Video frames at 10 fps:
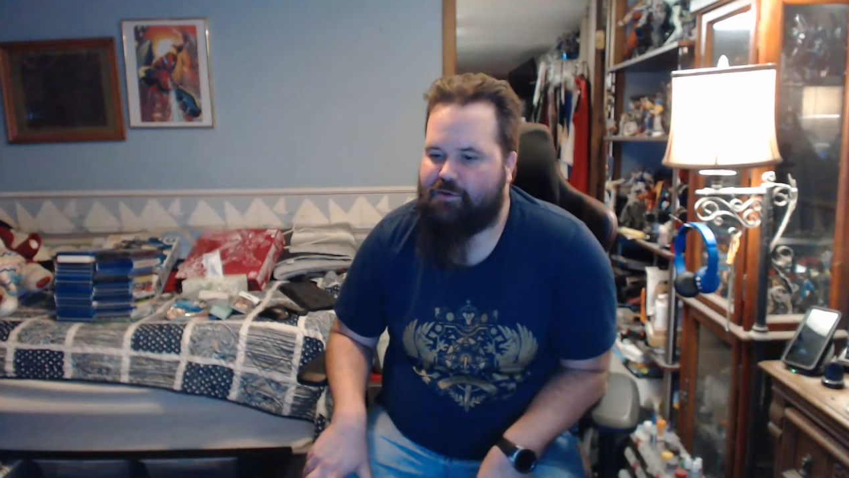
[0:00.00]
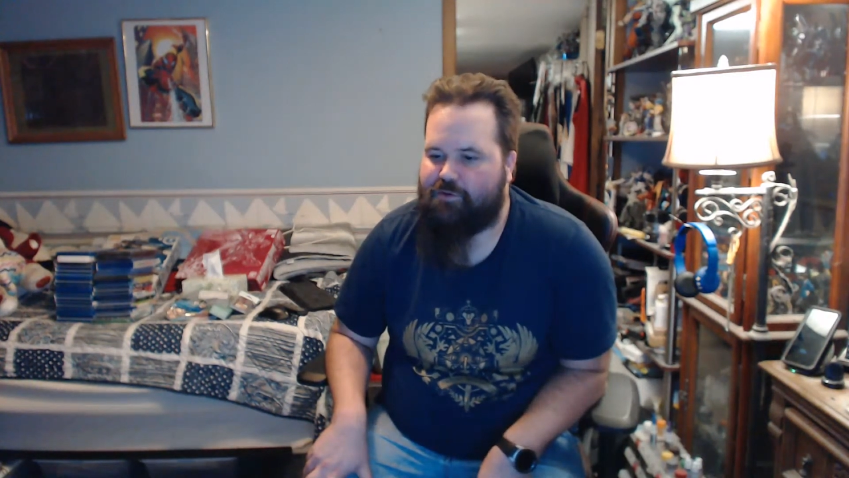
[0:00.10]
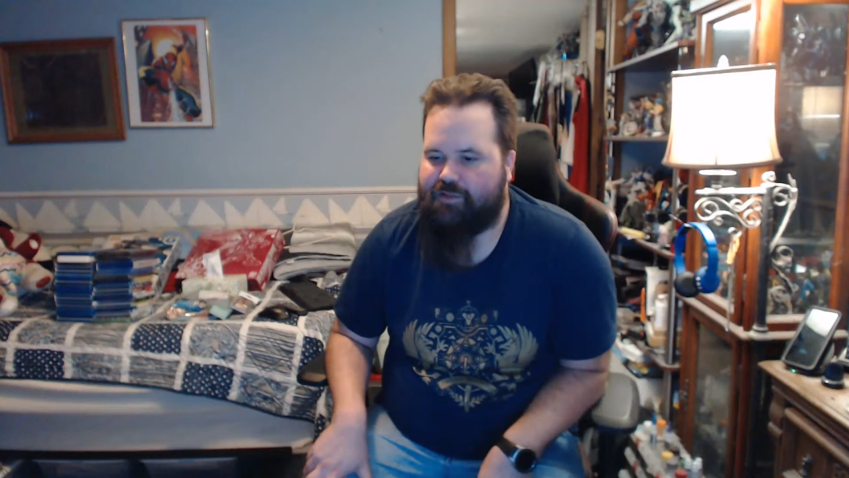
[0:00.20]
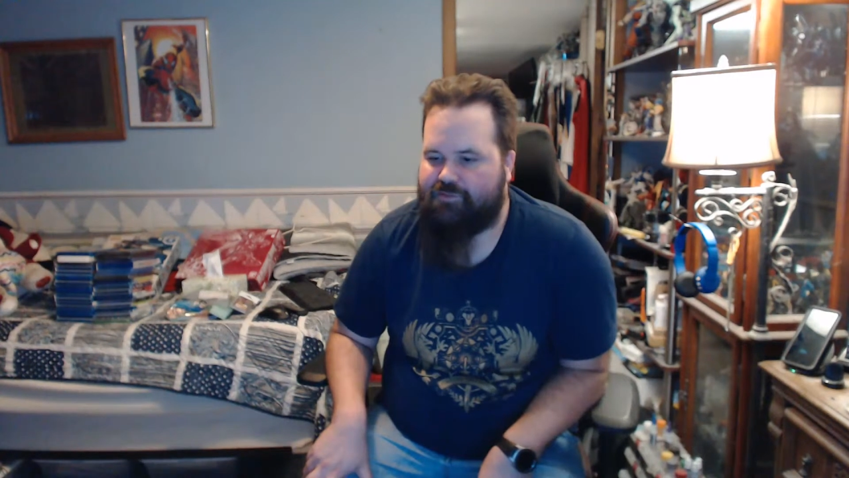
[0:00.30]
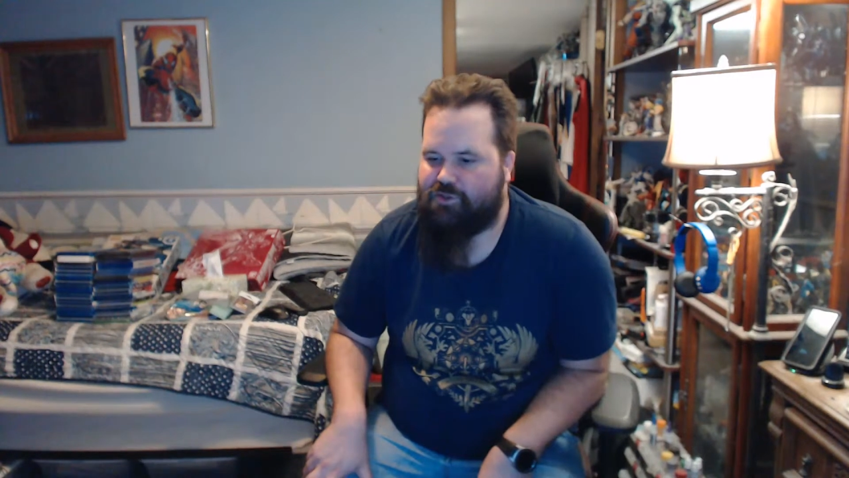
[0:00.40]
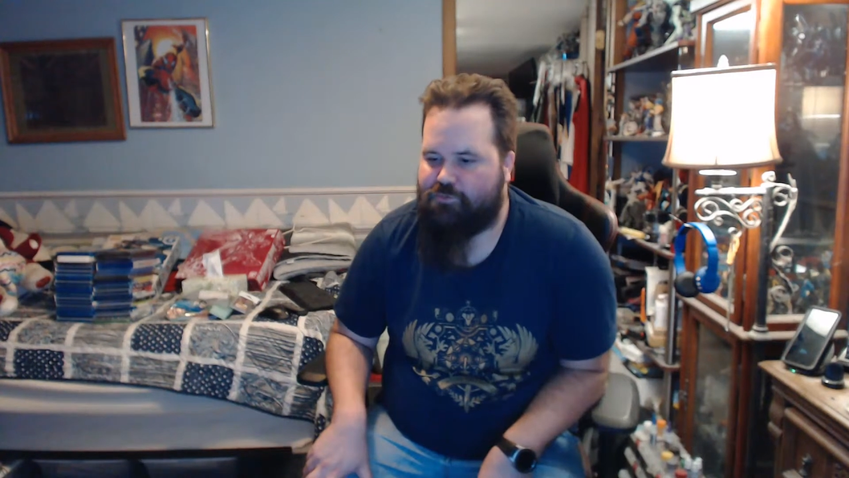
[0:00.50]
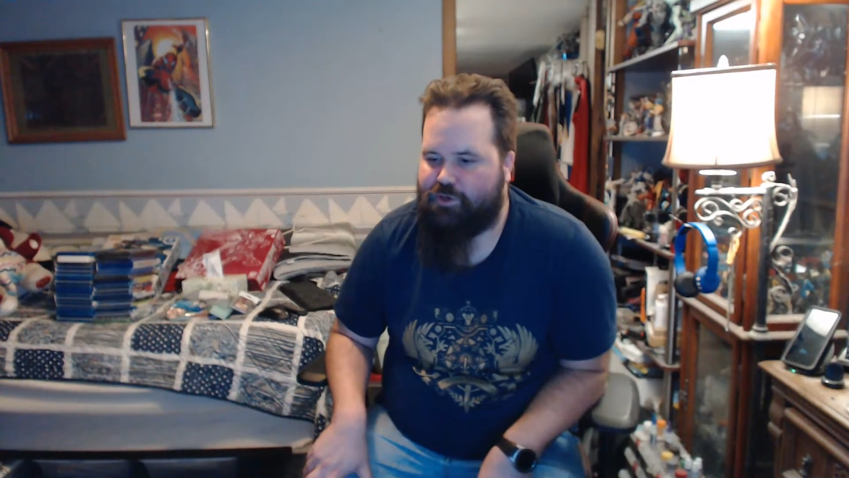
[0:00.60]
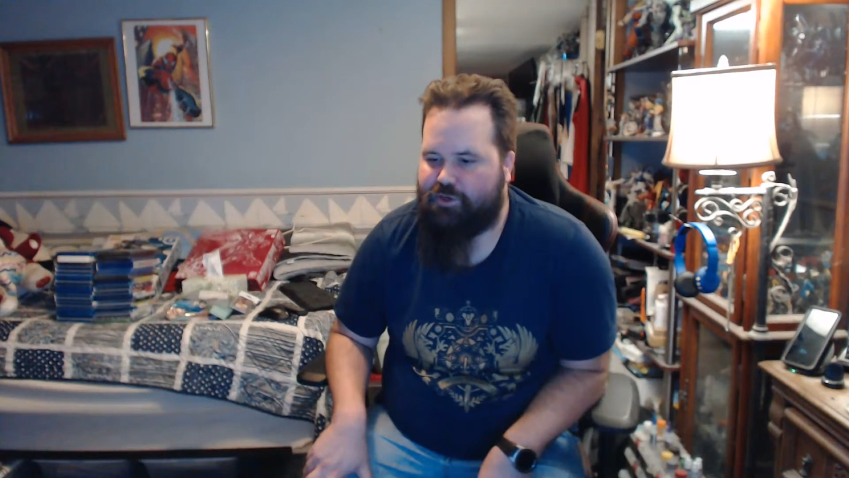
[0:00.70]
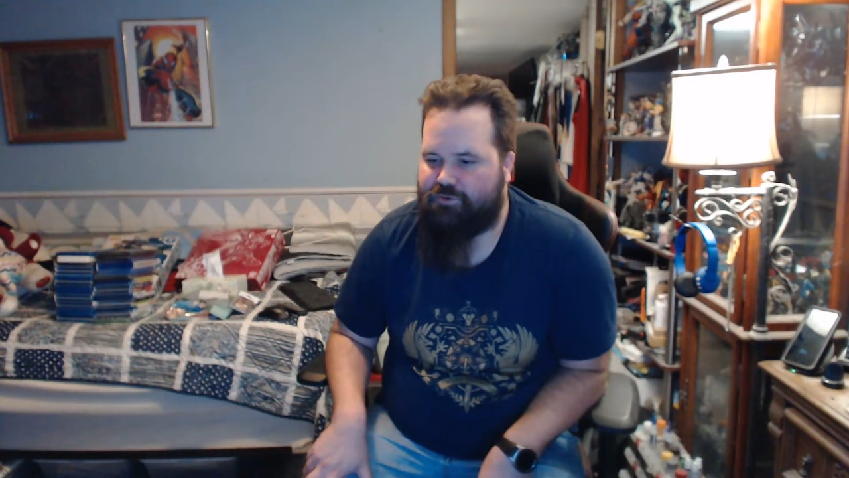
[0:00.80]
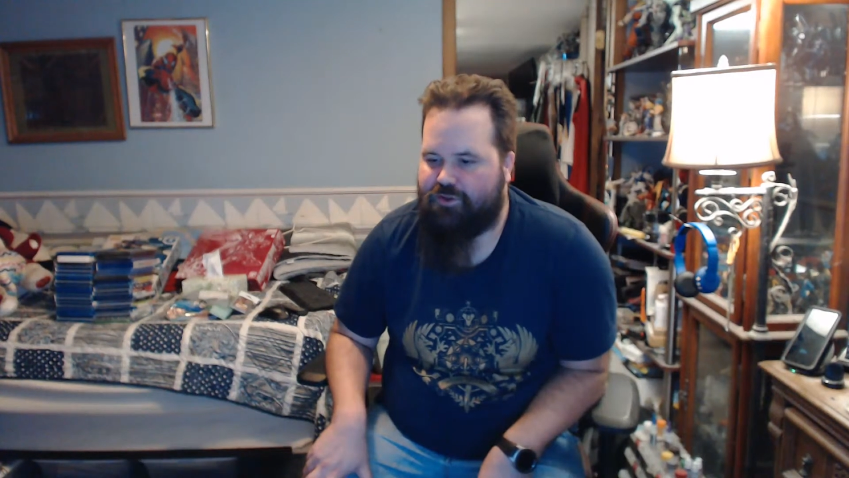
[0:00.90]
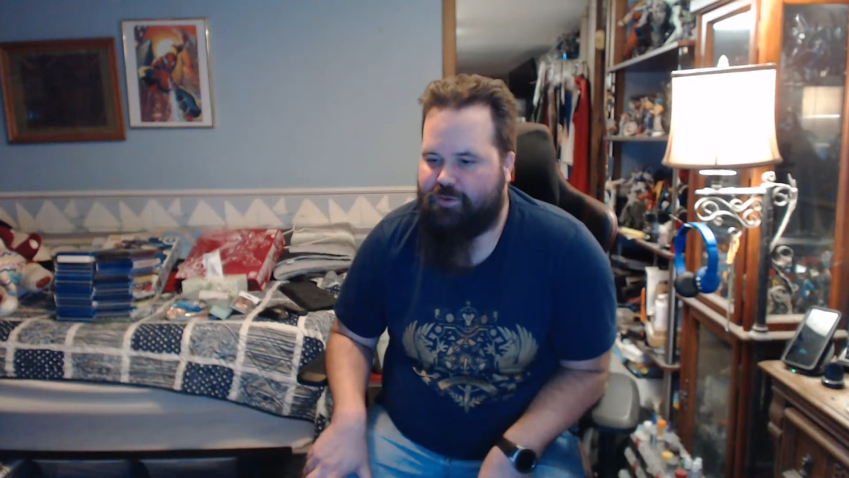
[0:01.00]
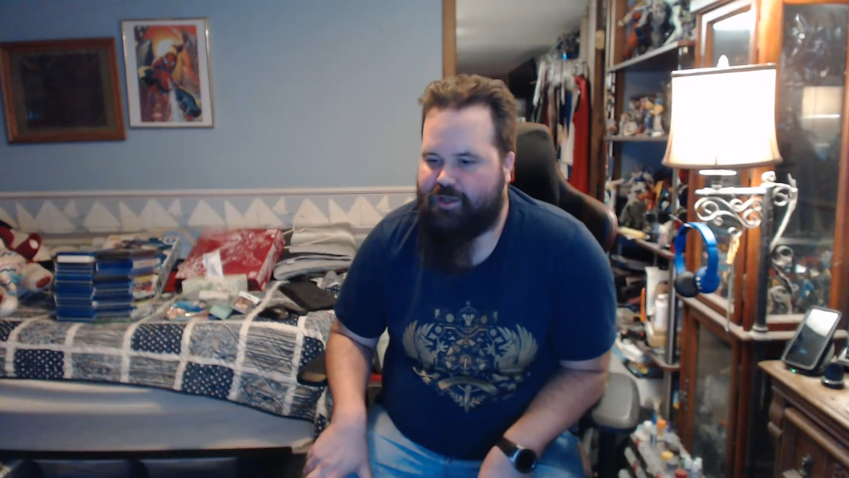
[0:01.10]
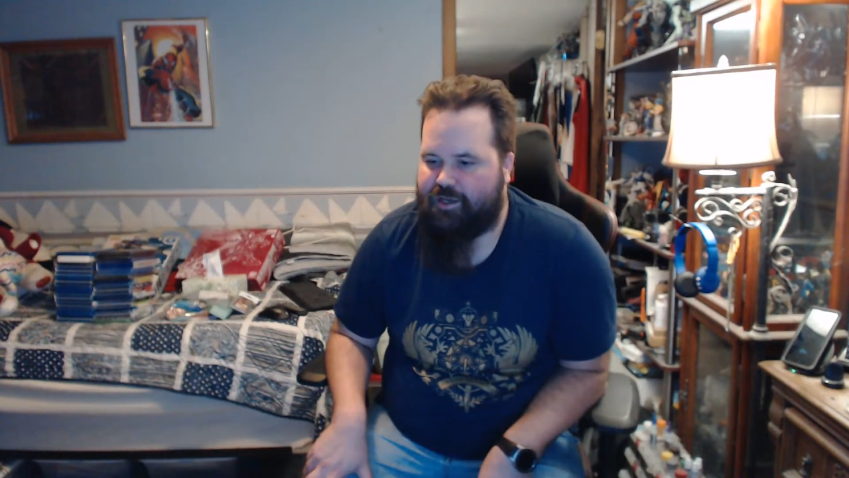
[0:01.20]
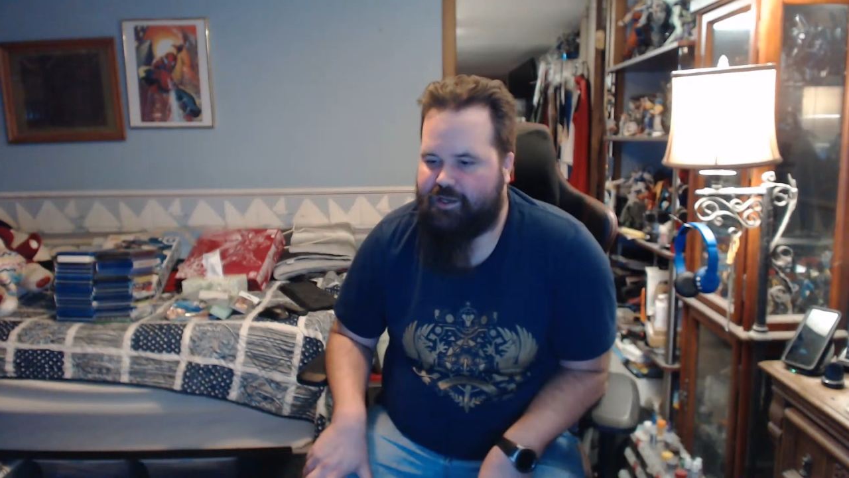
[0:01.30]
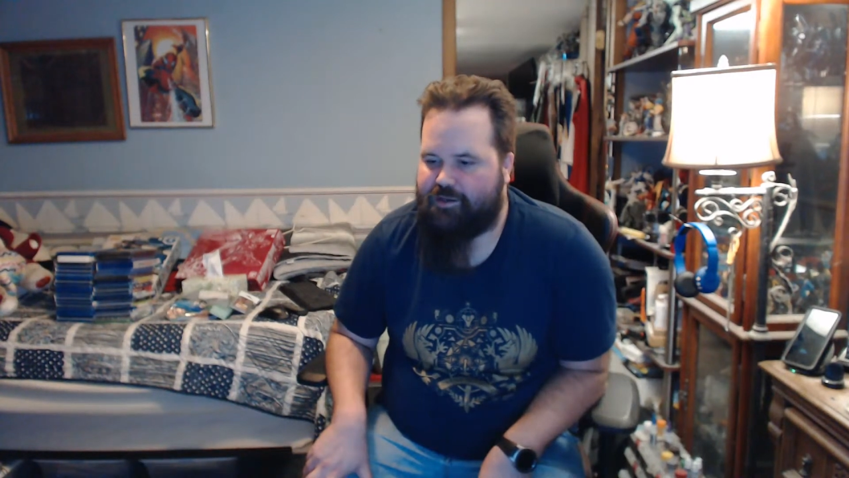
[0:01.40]
I would love a 2.0. So would
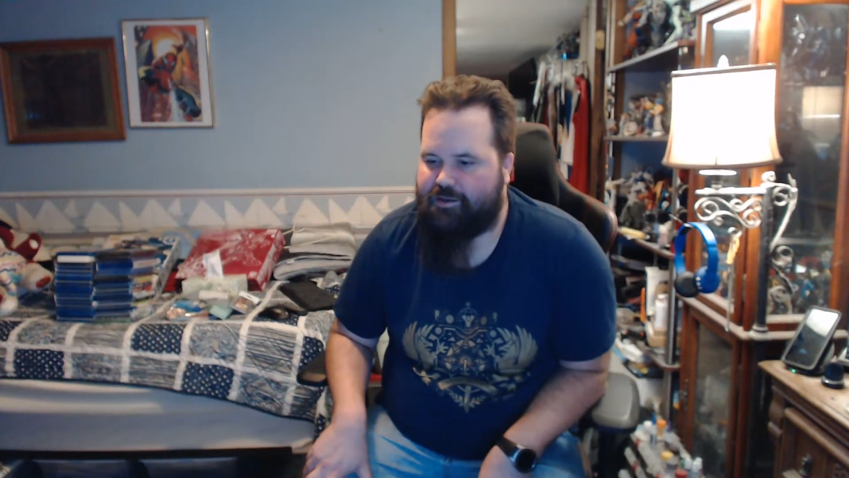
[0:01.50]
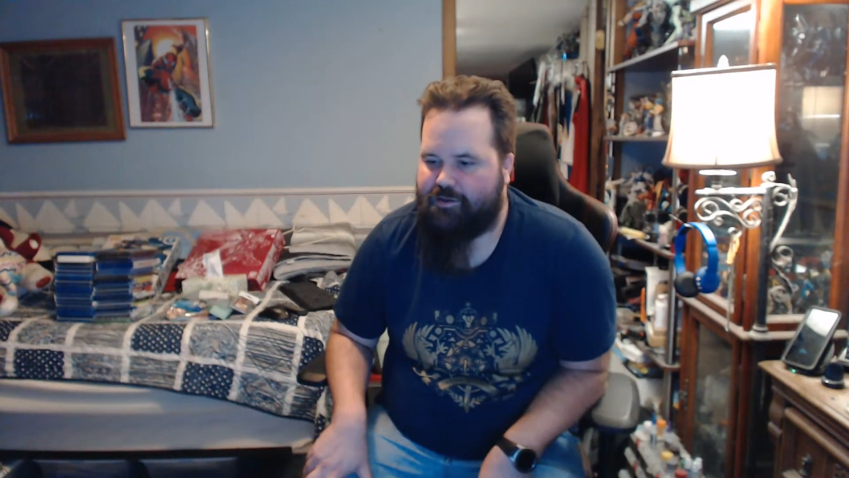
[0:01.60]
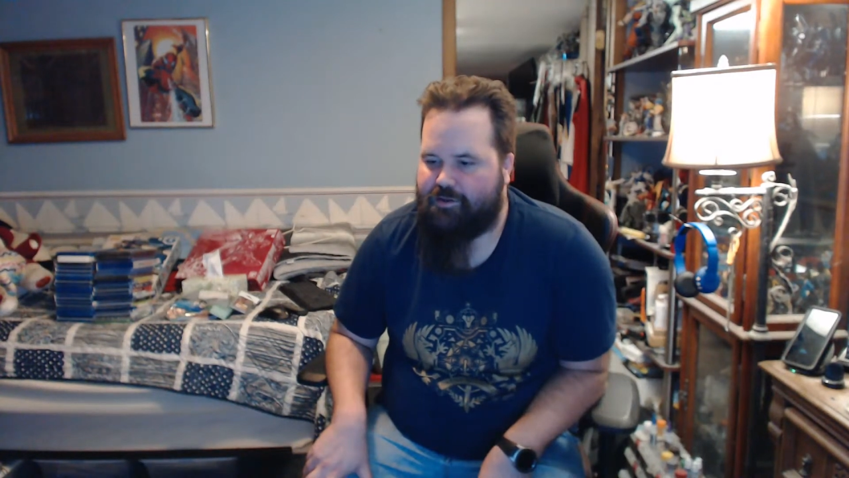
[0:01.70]
I.